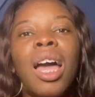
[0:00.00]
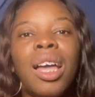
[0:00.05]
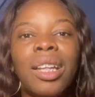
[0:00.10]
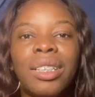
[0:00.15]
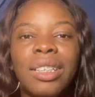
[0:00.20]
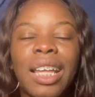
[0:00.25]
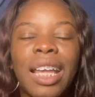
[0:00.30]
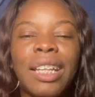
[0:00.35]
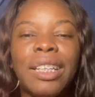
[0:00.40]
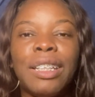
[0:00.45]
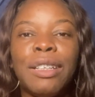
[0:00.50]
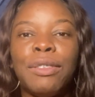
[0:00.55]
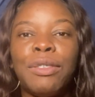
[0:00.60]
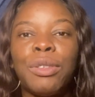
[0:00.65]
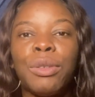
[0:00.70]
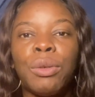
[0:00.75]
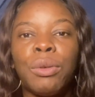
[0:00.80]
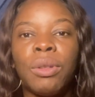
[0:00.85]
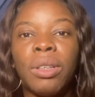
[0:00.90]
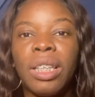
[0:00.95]
They need
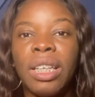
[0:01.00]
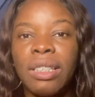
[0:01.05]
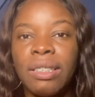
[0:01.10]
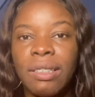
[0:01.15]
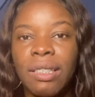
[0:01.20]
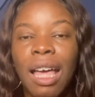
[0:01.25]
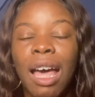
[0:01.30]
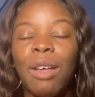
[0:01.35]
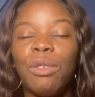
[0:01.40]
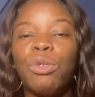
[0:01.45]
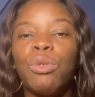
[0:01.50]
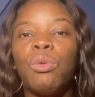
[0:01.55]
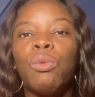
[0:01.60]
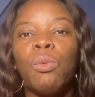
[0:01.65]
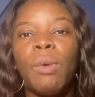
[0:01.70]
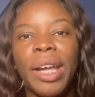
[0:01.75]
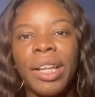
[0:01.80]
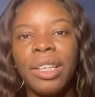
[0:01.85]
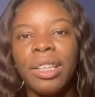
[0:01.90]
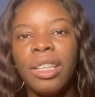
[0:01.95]
to list out
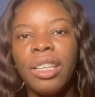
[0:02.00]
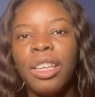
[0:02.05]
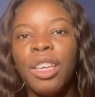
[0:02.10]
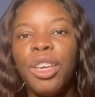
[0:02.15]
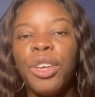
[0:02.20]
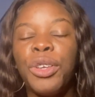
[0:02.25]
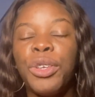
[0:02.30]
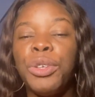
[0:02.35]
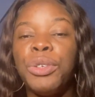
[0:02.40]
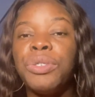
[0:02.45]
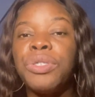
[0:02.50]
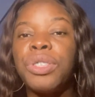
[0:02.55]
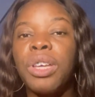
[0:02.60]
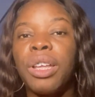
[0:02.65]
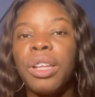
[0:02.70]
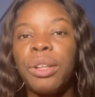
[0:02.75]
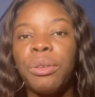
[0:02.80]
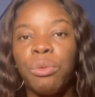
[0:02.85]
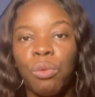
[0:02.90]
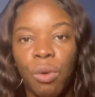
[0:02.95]
when you
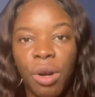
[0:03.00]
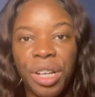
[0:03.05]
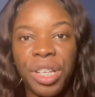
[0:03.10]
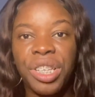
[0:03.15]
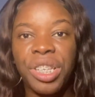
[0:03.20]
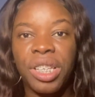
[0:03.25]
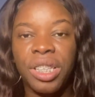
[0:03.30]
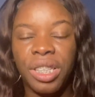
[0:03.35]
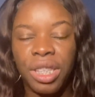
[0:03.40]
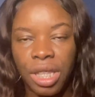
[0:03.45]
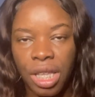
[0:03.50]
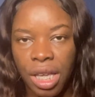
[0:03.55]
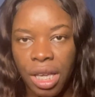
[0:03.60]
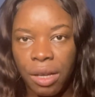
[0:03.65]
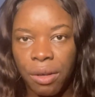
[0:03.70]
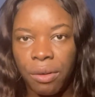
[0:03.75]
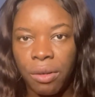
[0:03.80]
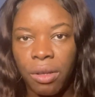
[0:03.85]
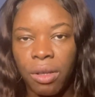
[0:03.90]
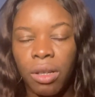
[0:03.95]
started working
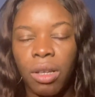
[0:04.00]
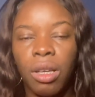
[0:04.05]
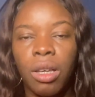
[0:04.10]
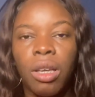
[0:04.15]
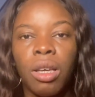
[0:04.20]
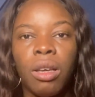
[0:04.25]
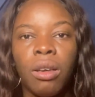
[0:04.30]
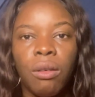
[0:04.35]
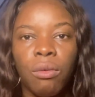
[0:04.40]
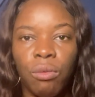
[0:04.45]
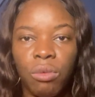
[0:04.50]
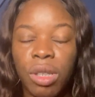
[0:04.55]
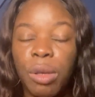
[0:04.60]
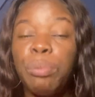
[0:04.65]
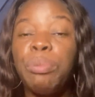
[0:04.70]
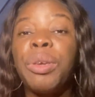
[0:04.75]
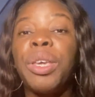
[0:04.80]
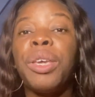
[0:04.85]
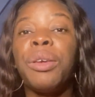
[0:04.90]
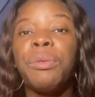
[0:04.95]
there, the
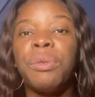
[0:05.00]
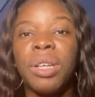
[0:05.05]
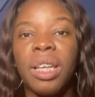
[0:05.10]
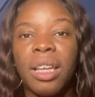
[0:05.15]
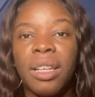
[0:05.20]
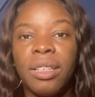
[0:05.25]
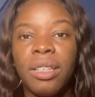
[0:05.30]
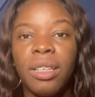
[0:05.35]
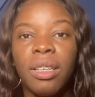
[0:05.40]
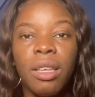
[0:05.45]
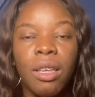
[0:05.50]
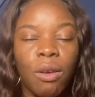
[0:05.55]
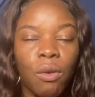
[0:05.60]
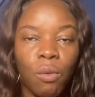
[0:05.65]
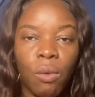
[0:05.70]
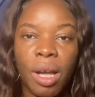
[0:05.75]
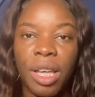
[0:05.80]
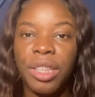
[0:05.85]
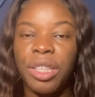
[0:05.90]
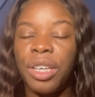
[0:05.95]
period,
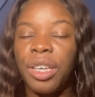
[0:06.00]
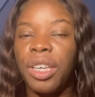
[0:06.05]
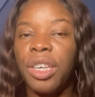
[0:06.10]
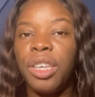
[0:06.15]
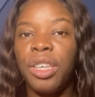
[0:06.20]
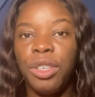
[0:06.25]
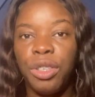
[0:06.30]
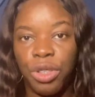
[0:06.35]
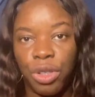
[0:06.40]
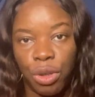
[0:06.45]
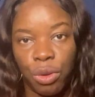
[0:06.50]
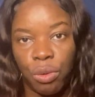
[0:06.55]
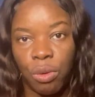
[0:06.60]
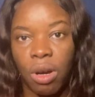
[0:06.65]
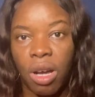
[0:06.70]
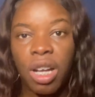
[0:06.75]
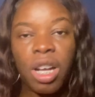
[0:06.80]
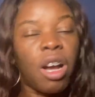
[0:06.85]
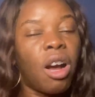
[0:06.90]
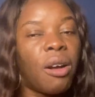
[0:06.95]
whether you
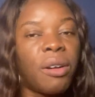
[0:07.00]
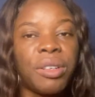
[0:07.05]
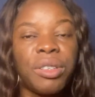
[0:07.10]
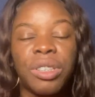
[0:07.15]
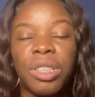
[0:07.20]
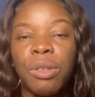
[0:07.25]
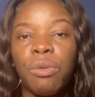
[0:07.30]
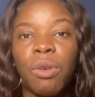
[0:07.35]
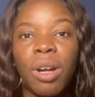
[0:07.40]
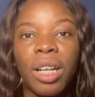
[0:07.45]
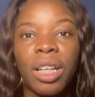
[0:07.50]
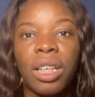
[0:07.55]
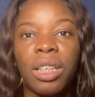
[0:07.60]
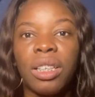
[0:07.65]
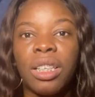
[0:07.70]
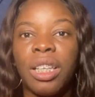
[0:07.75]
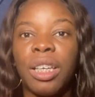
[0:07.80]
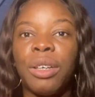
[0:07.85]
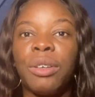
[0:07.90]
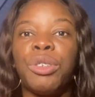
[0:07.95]
are currently working
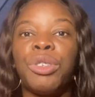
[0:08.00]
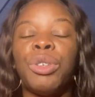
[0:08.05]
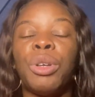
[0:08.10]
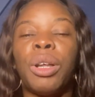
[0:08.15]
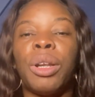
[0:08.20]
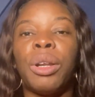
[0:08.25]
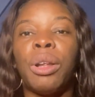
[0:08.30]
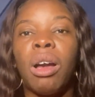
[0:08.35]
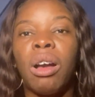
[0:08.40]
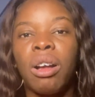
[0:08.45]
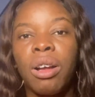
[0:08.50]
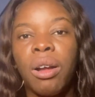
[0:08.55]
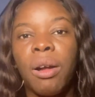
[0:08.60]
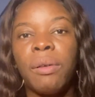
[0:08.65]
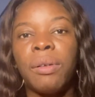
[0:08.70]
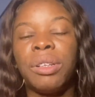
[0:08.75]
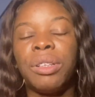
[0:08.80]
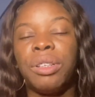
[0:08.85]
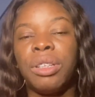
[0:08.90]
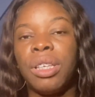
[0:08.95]
there, you are not
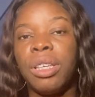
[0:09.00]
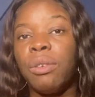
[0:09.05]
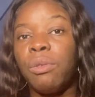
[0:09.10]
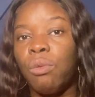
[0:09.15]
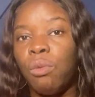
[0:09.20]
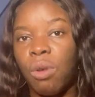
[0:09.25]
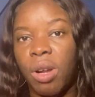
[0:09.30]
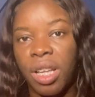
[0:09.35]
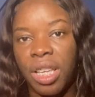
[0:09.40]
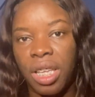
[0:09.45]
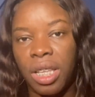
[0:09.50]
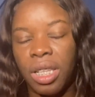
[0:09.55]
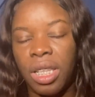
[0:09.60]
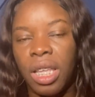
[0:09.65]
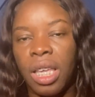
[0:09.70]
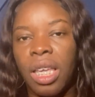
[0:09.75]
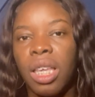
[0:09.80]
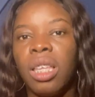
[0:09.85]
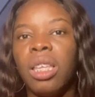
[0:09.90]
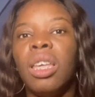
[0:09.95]
currently working there.